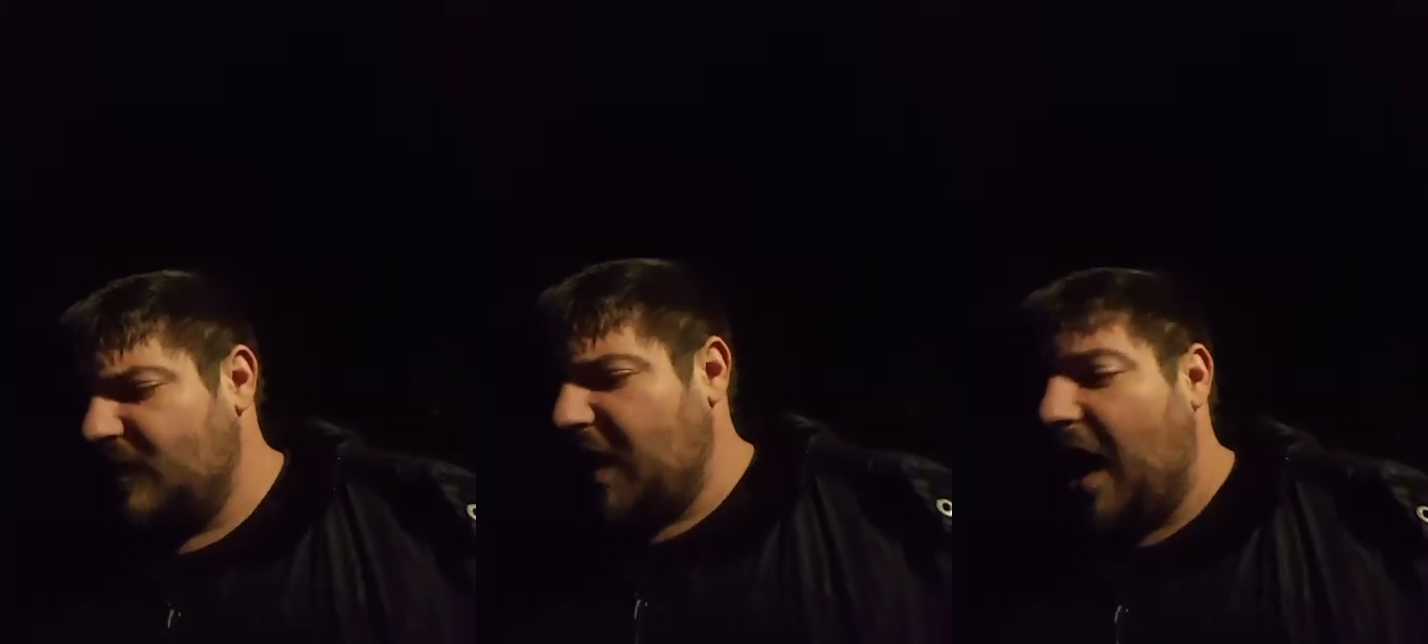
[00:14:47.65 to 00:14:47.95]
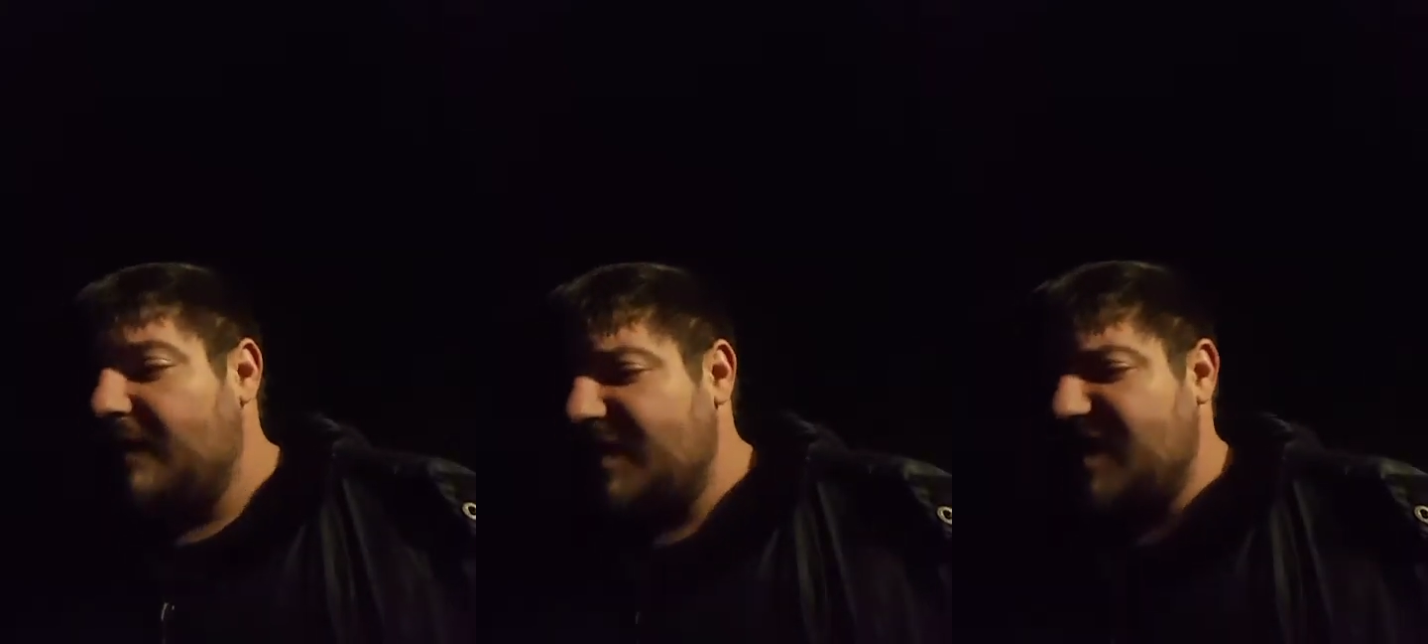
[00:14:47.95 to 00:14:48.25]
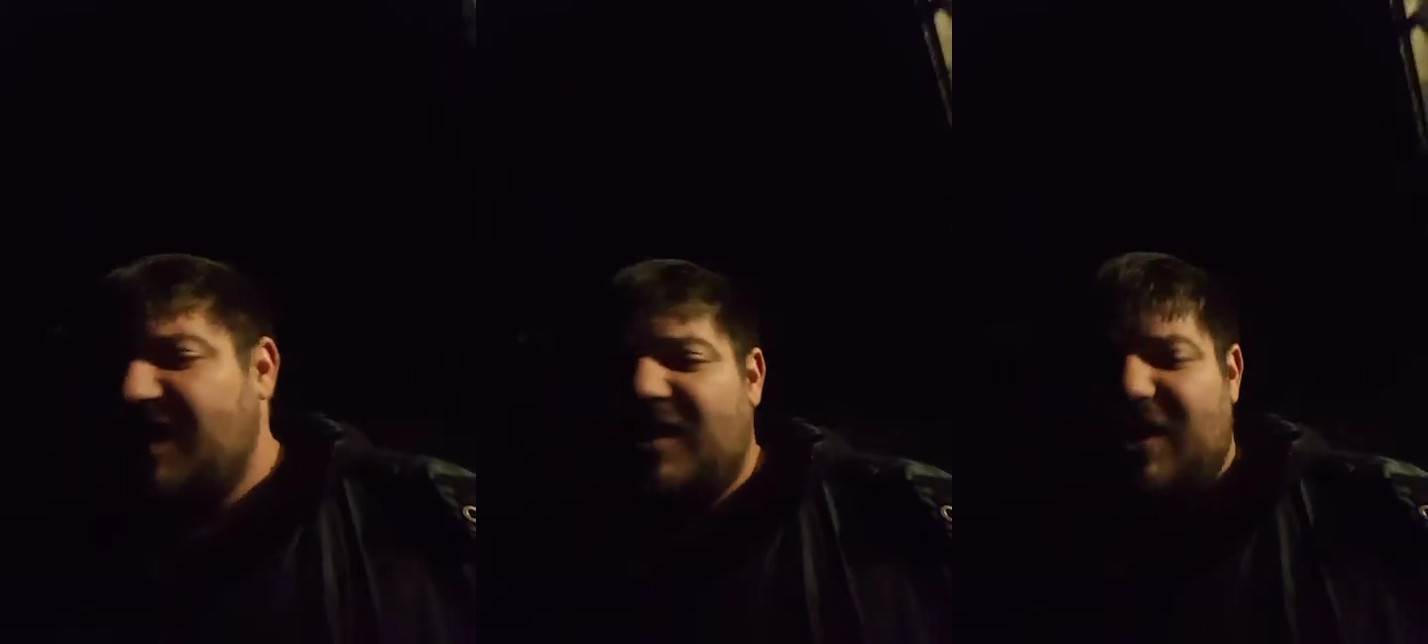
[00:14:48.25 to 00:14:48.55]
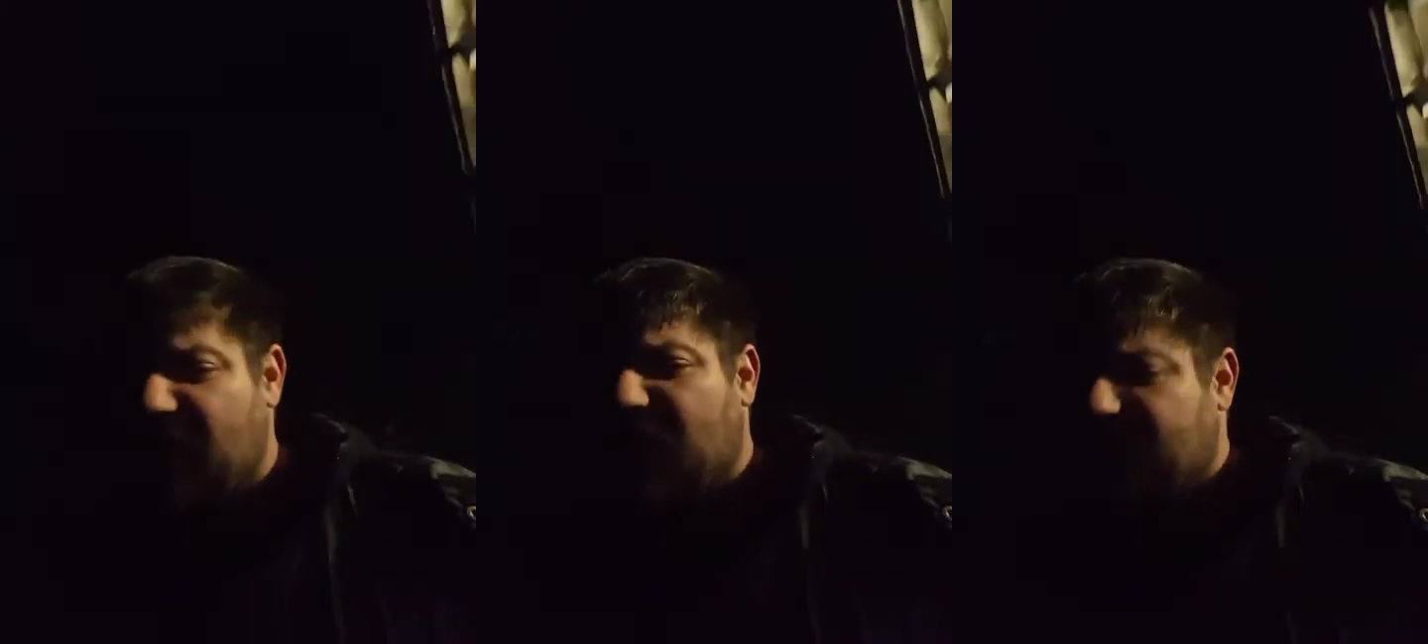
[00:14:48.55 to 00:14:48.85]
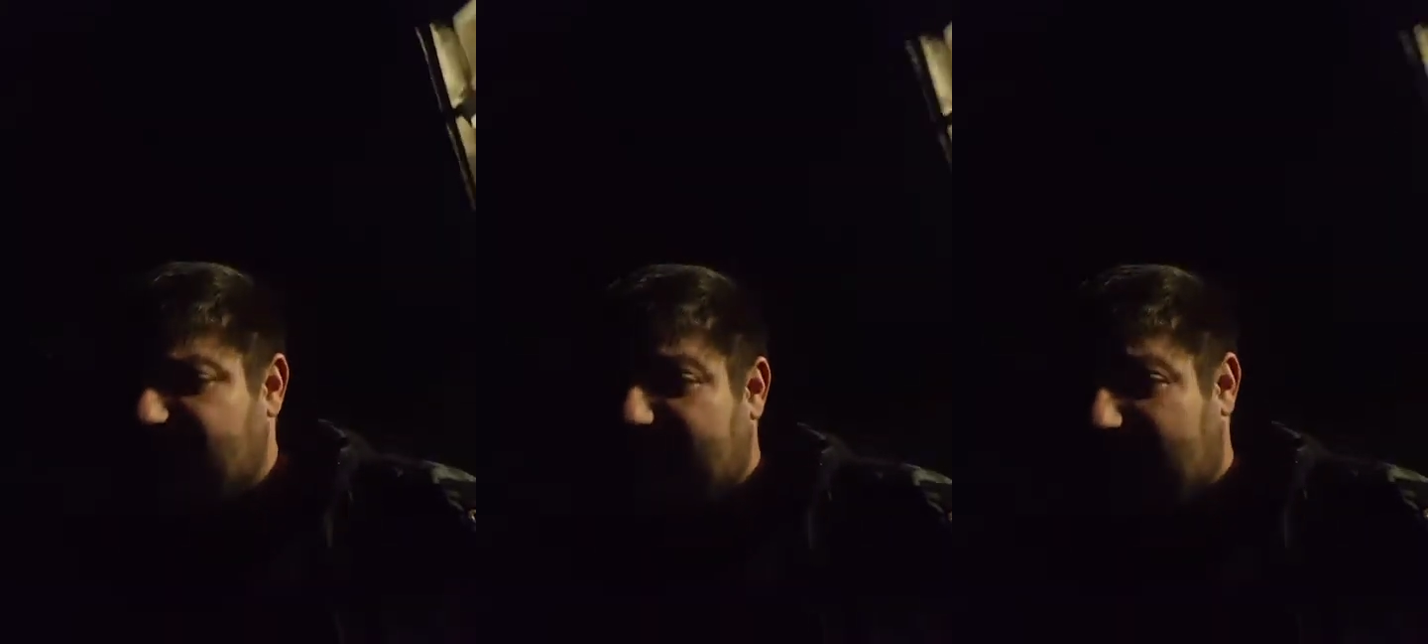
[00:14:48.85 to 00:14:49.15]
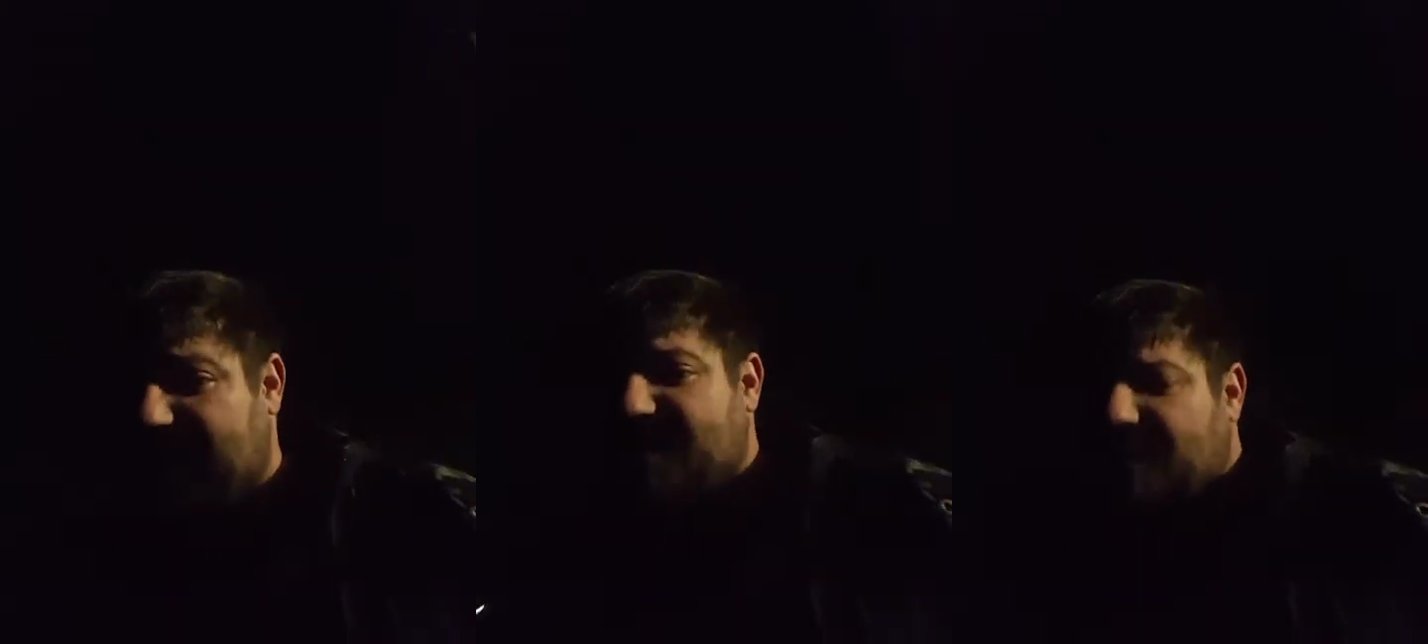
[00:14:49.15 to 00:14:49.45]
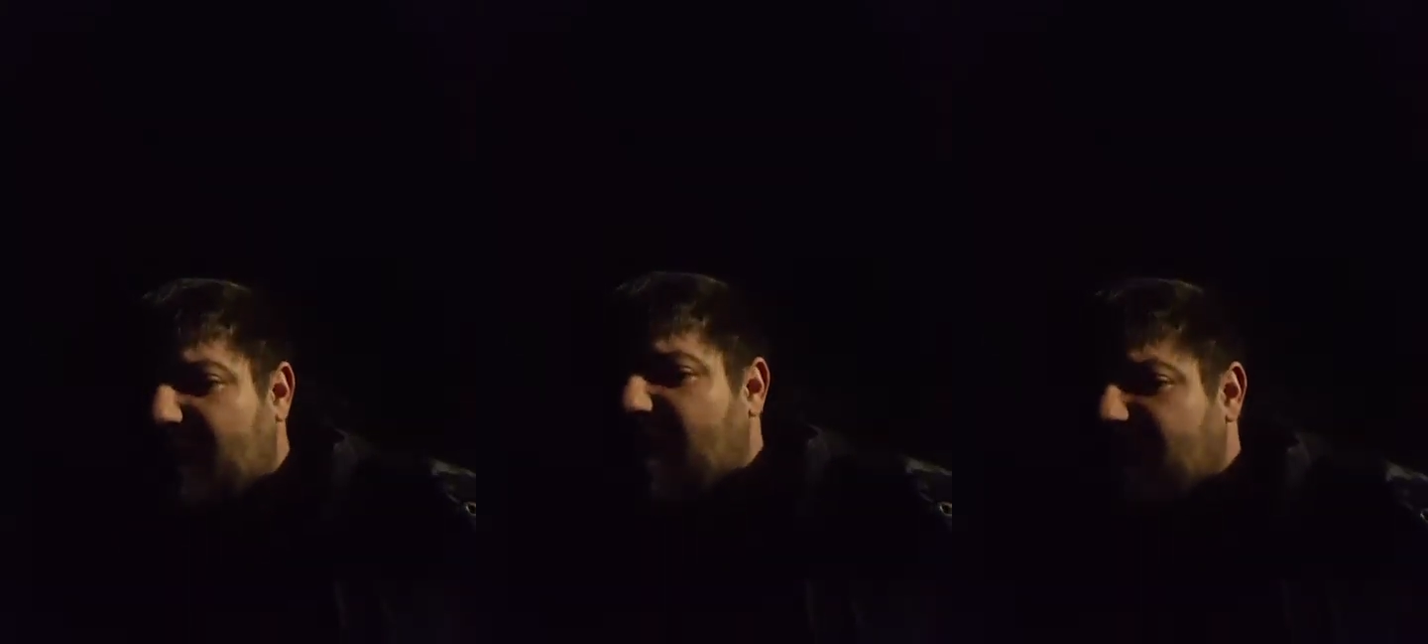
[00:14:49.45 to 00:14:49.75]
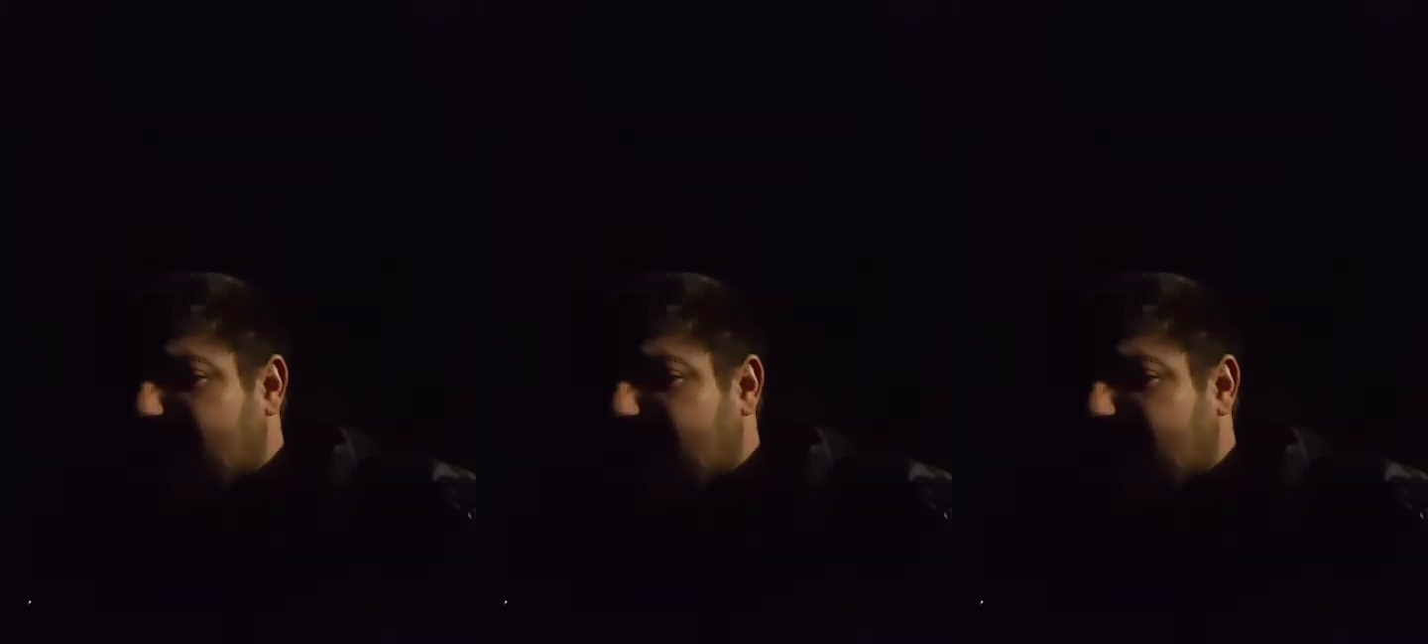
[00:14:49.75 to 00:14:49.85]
Obviously, you know, because they're logged